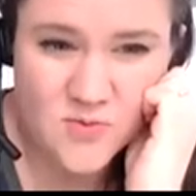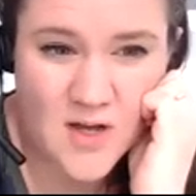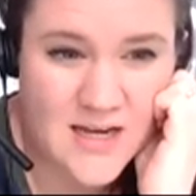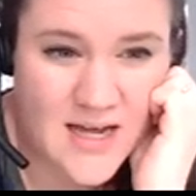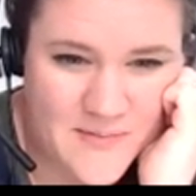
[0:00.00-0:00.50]

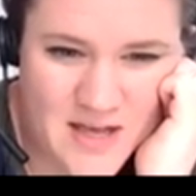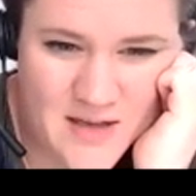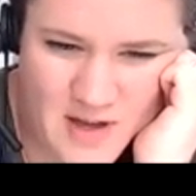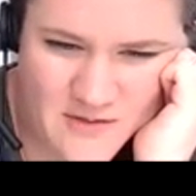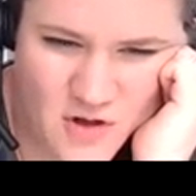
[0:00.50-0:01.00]
one, I made
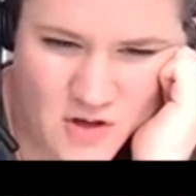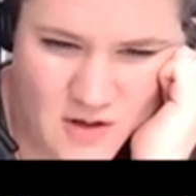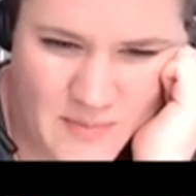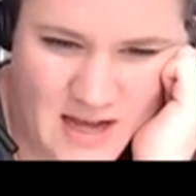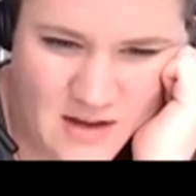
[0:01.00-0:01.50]

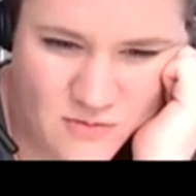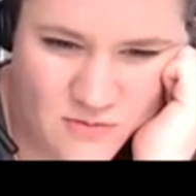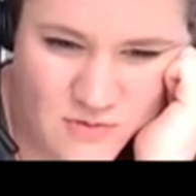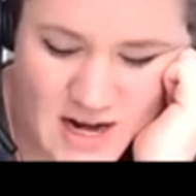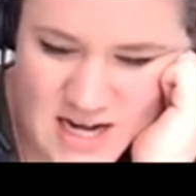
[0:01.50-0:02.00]
my
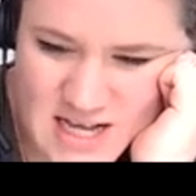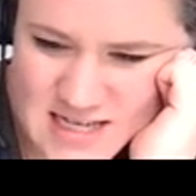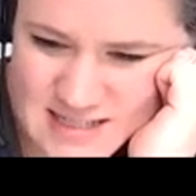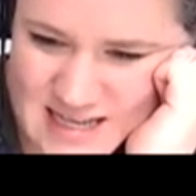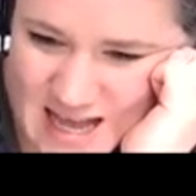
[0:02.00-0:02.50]

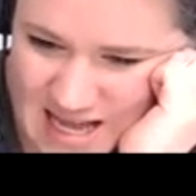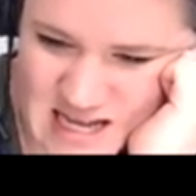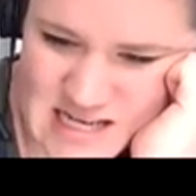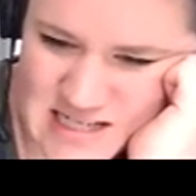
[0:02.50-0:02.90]
radius 8.